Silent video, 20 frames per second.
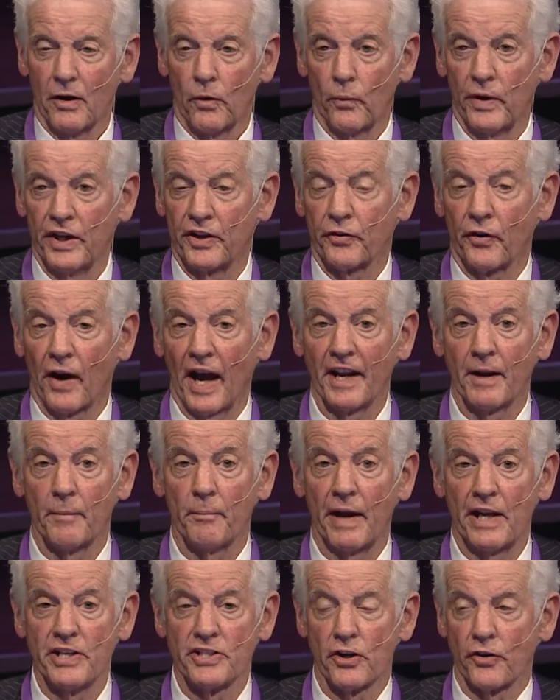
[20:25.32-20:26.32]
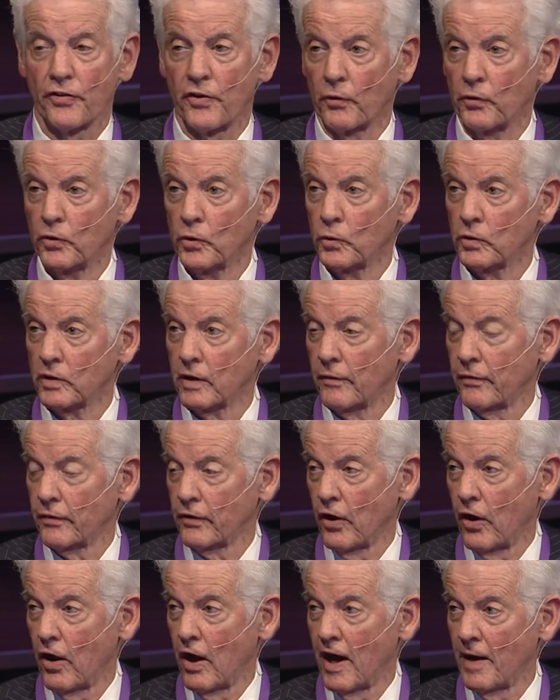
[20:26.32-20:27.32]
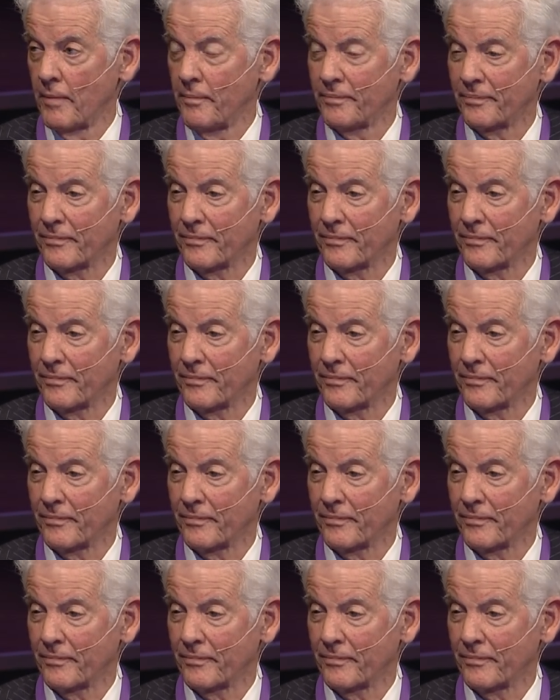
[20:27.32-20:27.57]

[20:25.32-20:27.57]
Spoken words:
We try to measure the rule of law